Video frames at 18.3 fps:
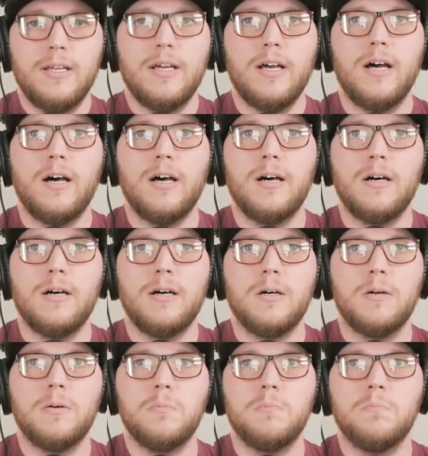
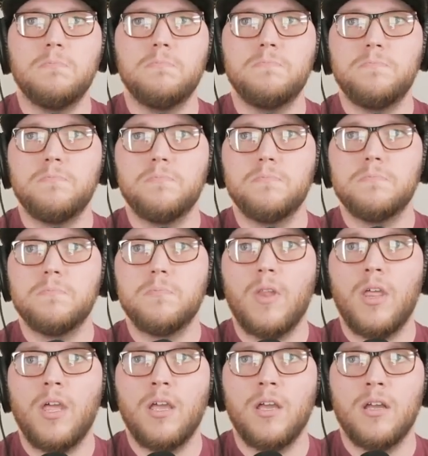
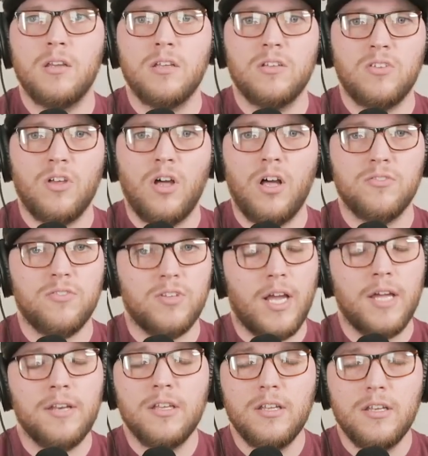and exhaust.
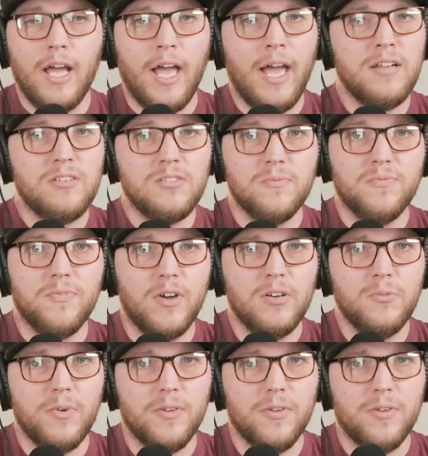I had some fun